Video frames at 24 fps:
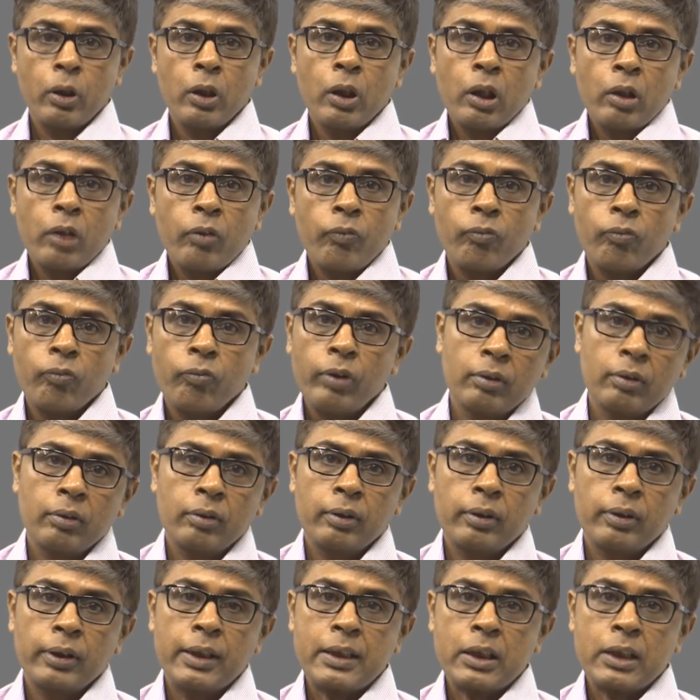We will
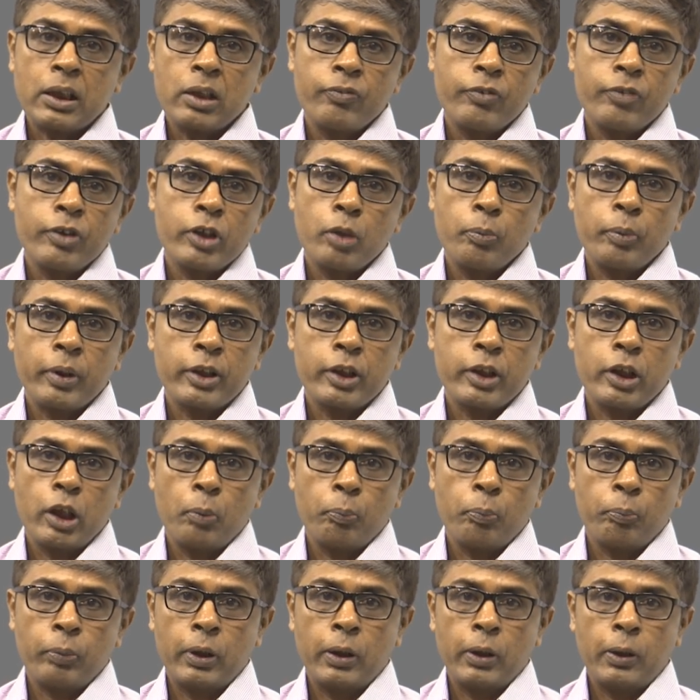discuss with some
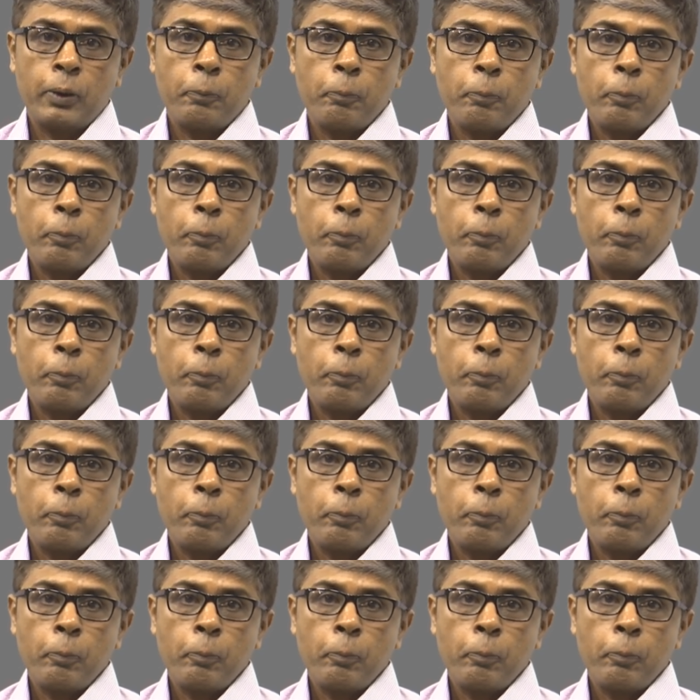example.